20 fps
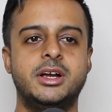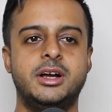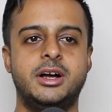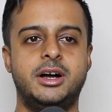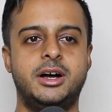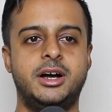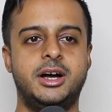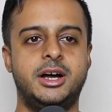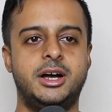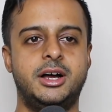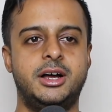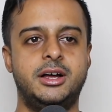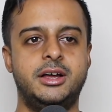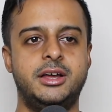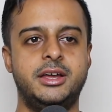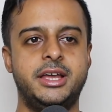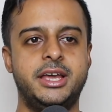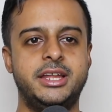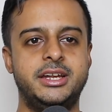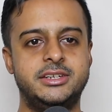and
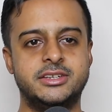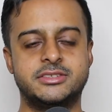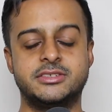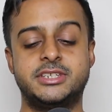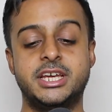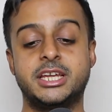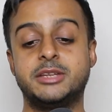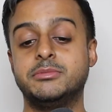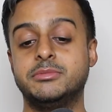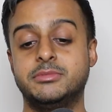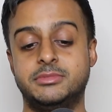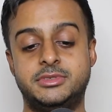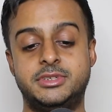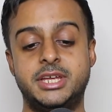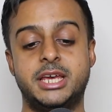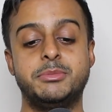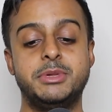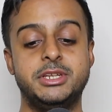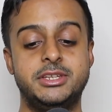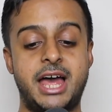it doesn't
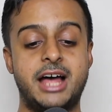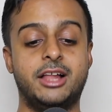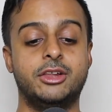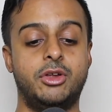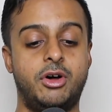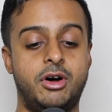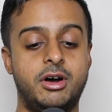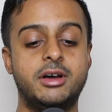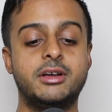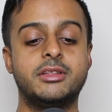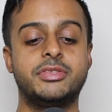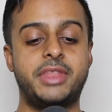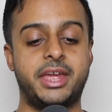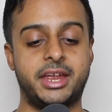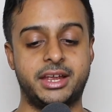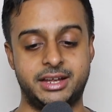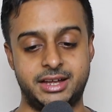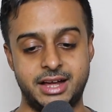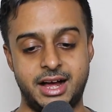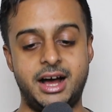take me that long,
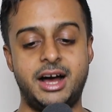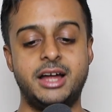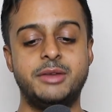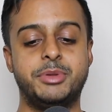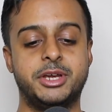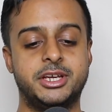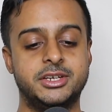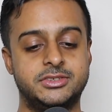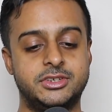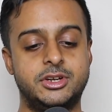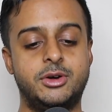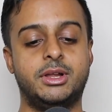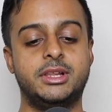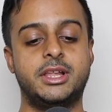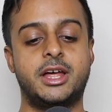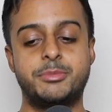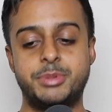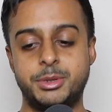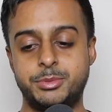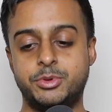thank God, because, you know, a
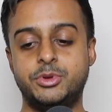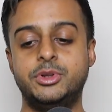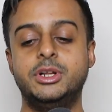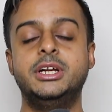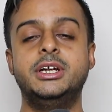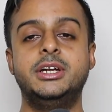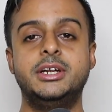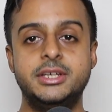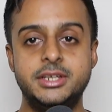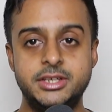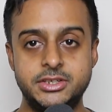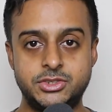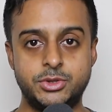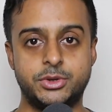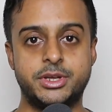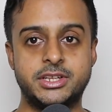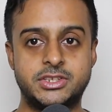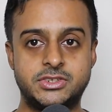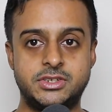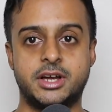lot of people still
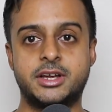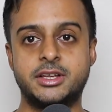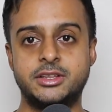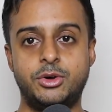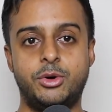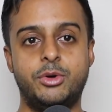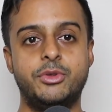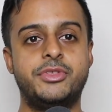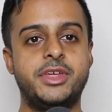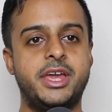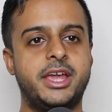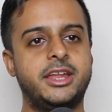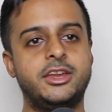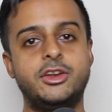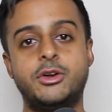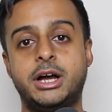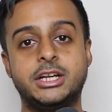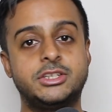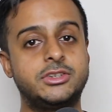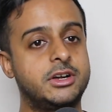get stuck in the whole thing. And, you
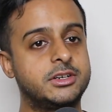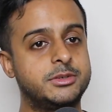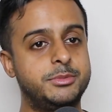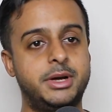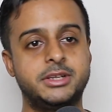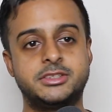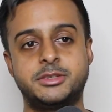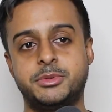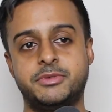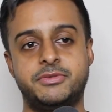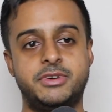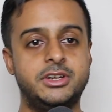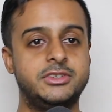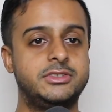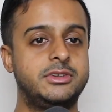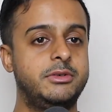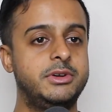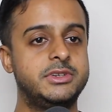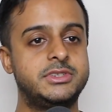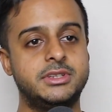know, I talked about something very
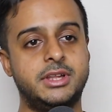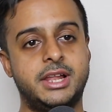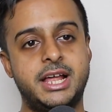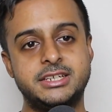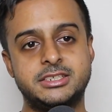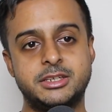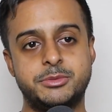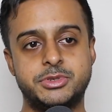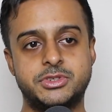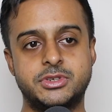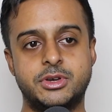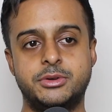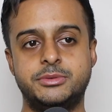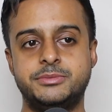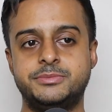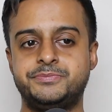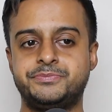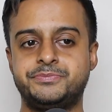serious in the last episode.